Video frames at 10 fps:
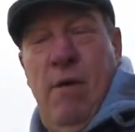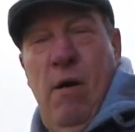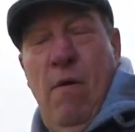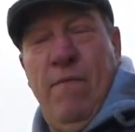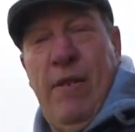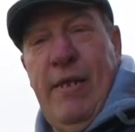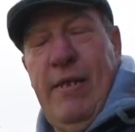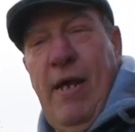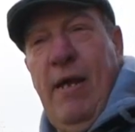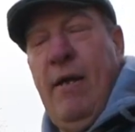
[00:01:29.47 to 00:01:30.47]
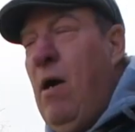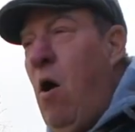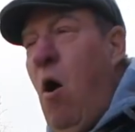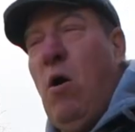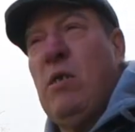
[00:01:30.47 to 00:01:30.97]
of the
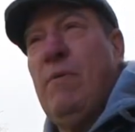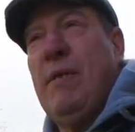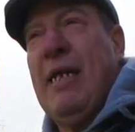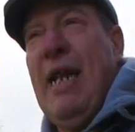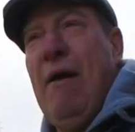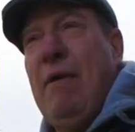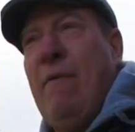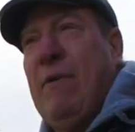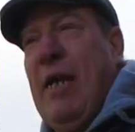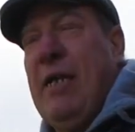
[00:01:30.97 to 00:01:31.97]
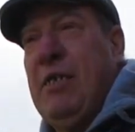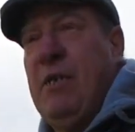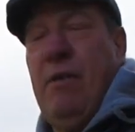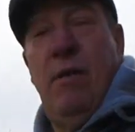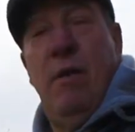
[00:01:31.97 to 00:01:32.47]
Oxford Canal navigation.